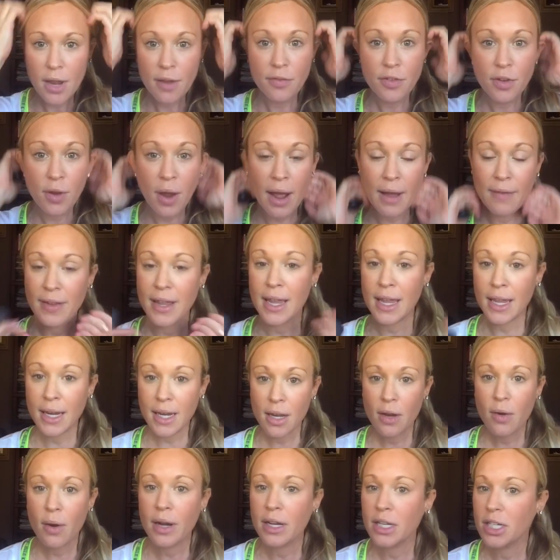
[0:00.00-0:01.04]
If you have
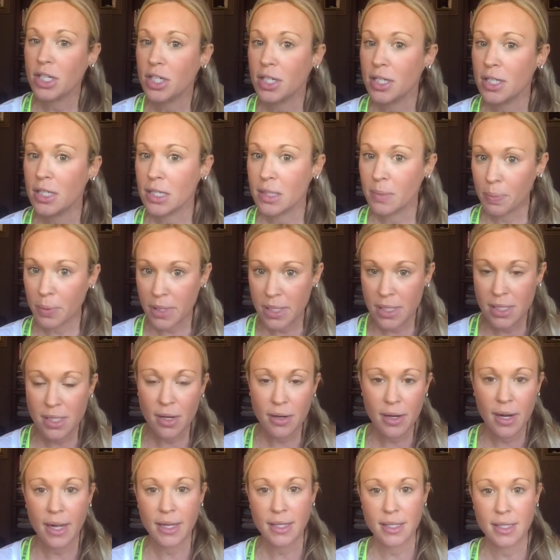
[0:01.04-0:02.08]
any questions, please
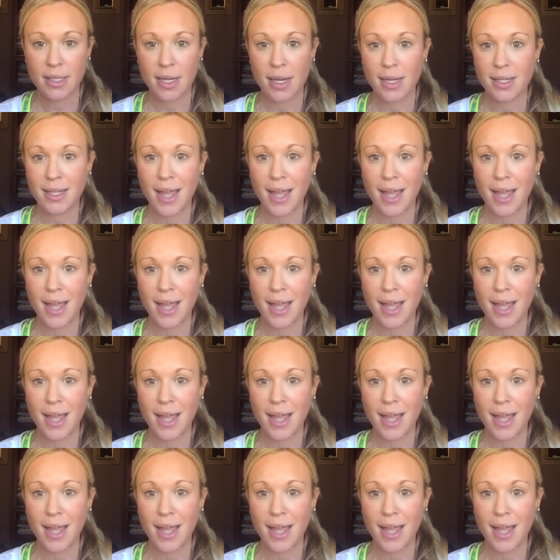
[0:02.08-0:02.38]
don't hesitate